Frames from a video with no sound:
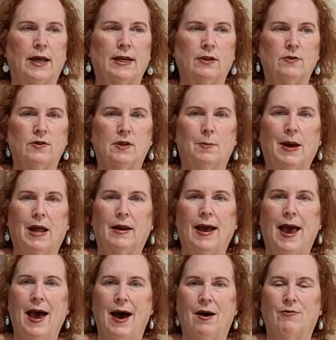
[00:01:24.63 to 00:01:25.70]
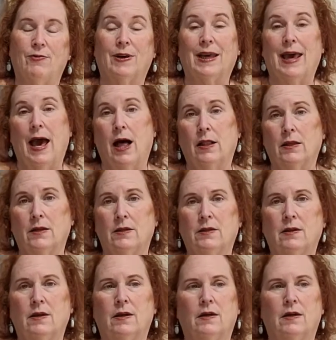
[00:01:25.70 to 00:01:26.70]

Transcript: I used about a half a gallon